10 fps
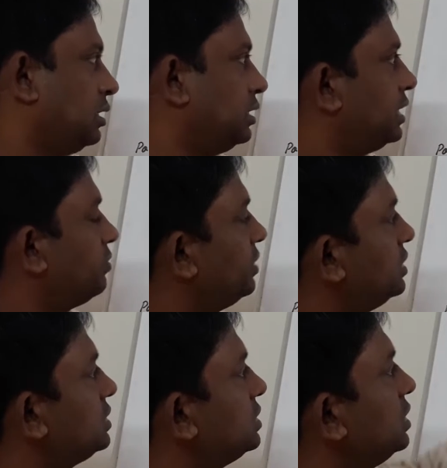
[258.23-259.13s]
That
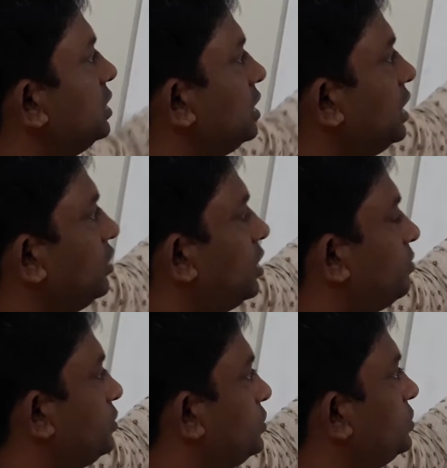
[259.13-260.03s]
means you
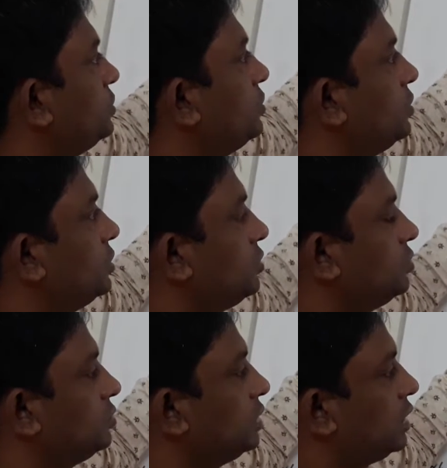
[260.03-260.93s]
have to go
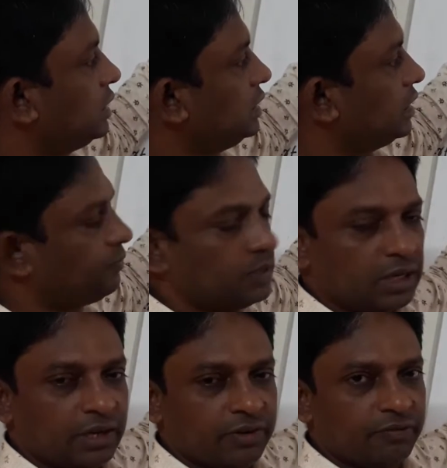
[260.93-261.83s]
through the
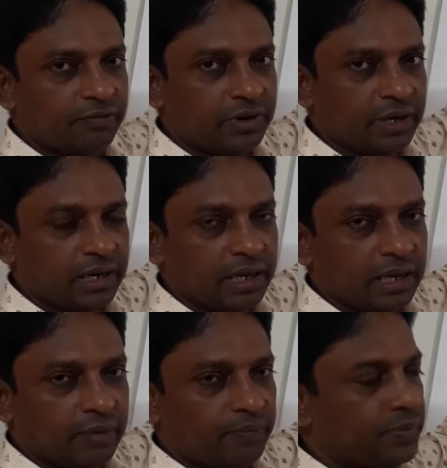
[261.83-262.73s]
EFT
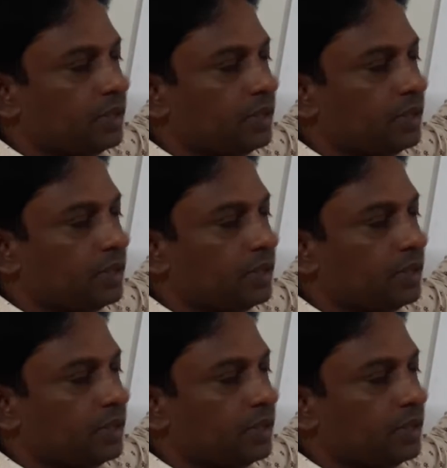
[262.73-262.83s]
very